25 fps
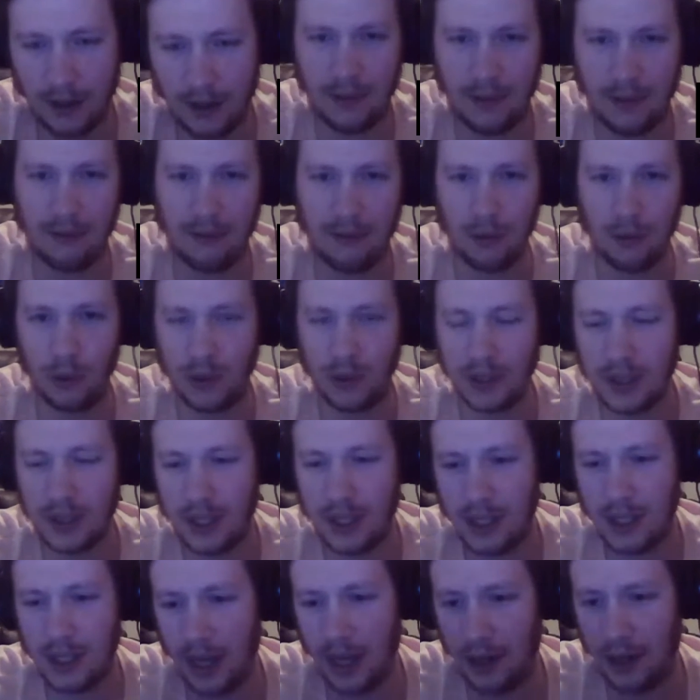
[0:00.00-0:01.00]
everyone's
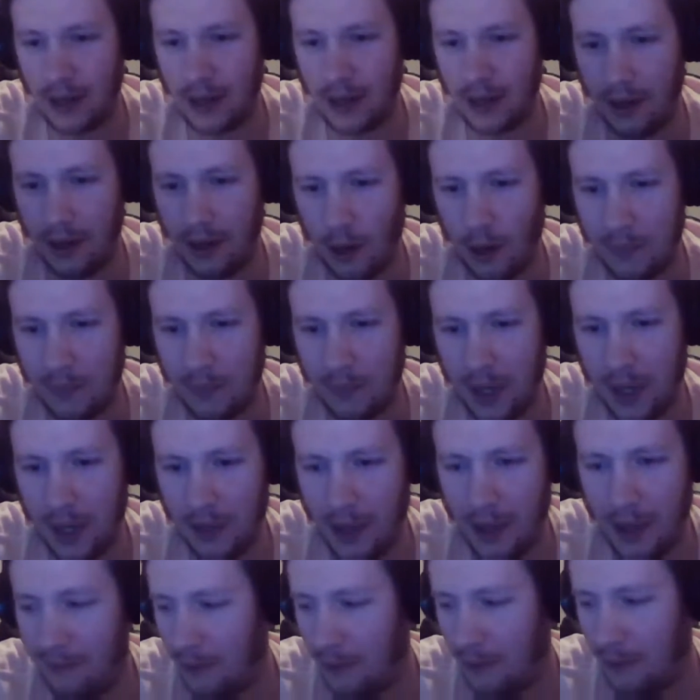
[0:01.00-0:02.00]
kind of harping on
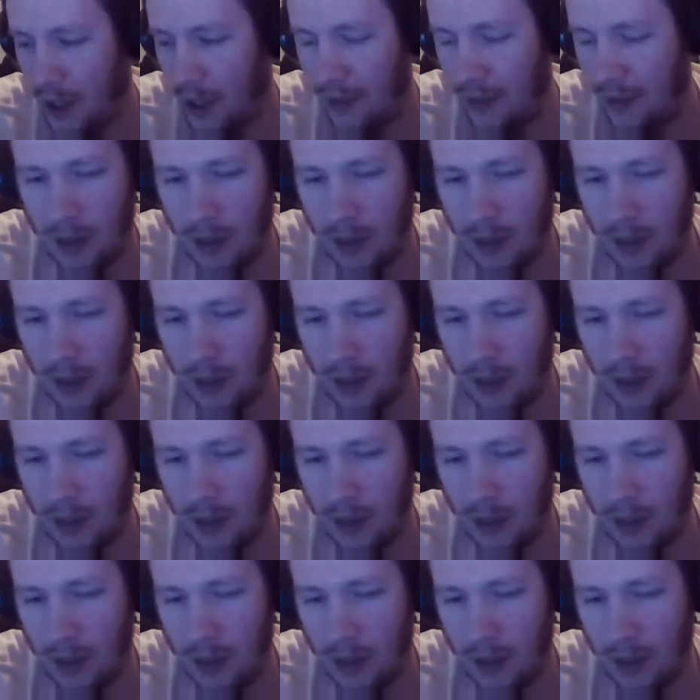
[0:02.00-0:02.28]
them for giving